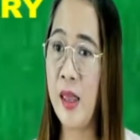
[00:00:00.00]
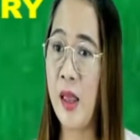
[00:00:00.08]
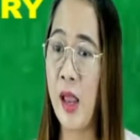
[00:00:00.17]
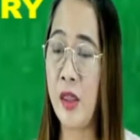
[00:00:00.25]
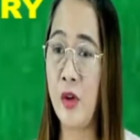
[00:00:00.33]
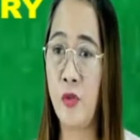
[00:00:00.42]

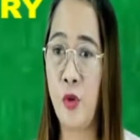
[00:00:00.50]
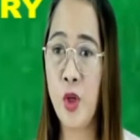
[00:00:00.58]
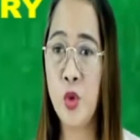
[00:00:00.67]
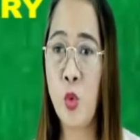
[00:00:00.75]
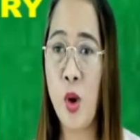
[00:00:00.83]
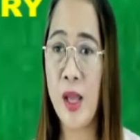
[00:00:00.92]
And the fourth
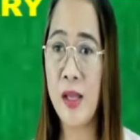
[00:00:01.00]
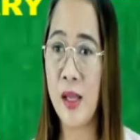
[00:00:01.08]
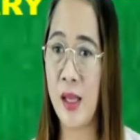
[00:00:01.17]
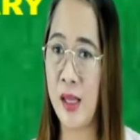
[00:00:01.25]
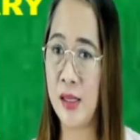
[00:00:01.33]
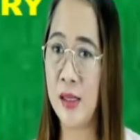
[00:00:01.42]
one
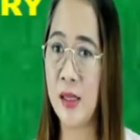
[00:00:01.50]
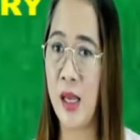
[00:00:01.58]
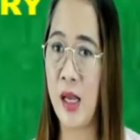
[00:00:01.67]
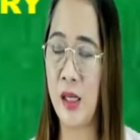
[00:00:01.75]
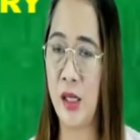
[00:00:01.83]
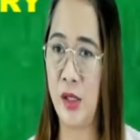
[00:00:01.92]
is
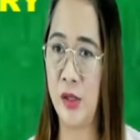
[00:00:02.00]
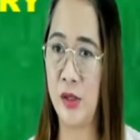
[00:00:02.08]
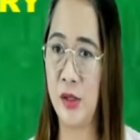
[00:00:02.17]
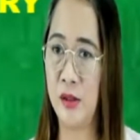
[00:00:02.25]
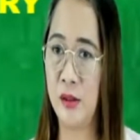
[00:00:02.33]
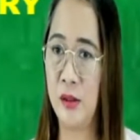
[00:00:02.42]
igneous.
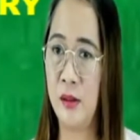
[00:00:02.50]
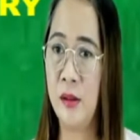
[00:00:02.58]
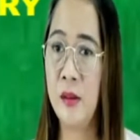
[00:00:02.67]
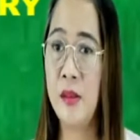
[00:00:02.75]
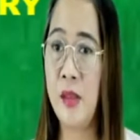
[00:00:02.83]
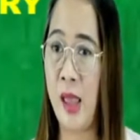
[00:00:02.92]

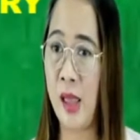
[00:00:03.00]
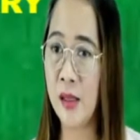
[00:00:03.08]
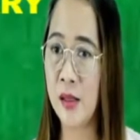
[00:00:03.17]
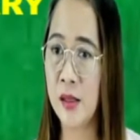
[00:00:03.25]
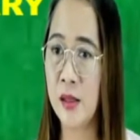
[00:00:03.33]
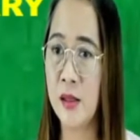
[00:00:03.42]

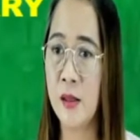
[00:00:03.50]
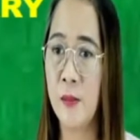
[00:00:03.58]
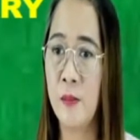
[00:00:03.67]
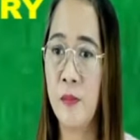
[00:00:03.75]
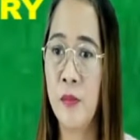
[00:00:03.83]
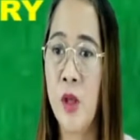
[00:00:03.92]
Next,
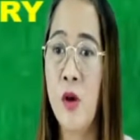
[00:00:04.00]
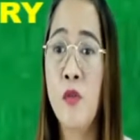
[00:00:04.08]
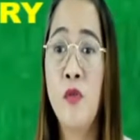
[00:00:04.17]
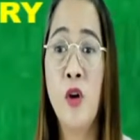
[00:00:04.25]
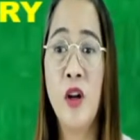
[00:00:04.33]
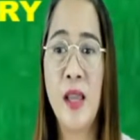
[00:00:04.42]

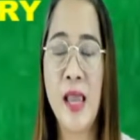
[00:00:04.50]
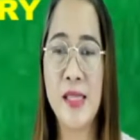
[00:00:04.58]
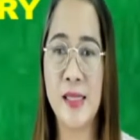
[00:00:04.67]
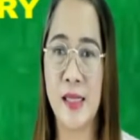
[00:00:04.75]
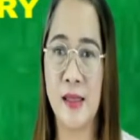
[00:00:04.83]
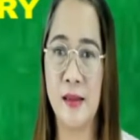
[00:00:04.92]

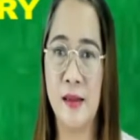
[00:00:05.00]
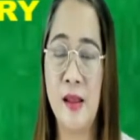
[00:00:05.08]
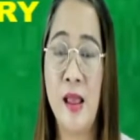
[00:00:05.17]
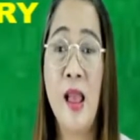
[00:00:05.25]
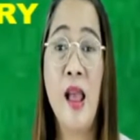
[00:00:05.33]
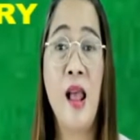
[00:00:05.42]
foliated.
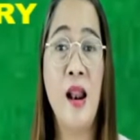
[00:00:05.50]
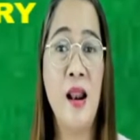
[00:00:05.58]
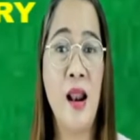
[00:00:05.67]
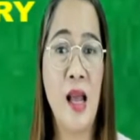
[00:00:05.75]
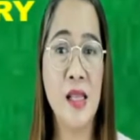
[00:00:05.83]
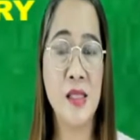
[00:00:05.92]
And
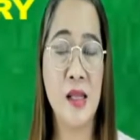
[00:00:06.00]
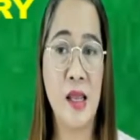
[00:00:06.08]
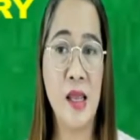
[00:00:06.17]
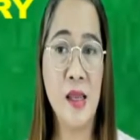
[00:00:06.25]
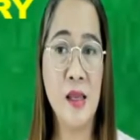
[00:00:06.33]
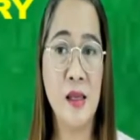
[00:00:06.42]

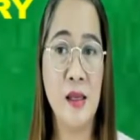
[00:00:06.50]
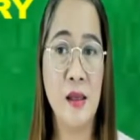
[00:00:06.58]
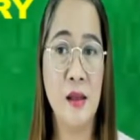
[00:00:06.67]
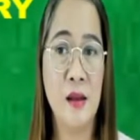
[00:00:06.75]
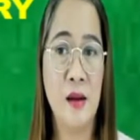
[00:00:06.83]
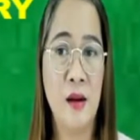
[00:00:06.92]
lastly,
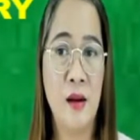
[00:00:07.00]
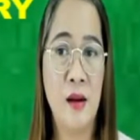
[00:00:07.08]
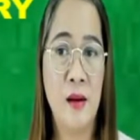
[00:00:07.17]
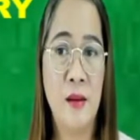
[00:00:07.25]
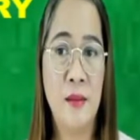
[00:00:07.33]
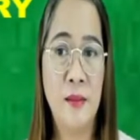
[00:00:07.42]

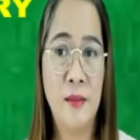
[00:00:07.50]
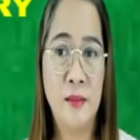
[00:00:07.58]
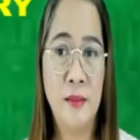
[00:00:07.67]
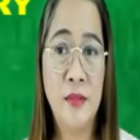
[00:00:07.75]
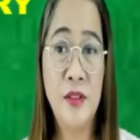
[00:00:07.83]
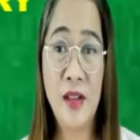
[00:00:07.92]

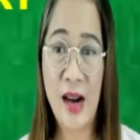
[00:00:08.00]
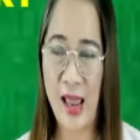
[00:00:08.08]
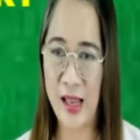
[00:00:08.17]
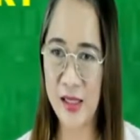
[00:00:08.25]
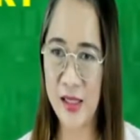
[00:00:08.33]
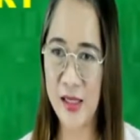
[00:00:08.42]

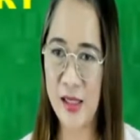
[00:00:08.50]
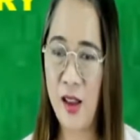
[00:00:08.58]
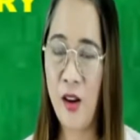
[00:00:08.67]
rocks.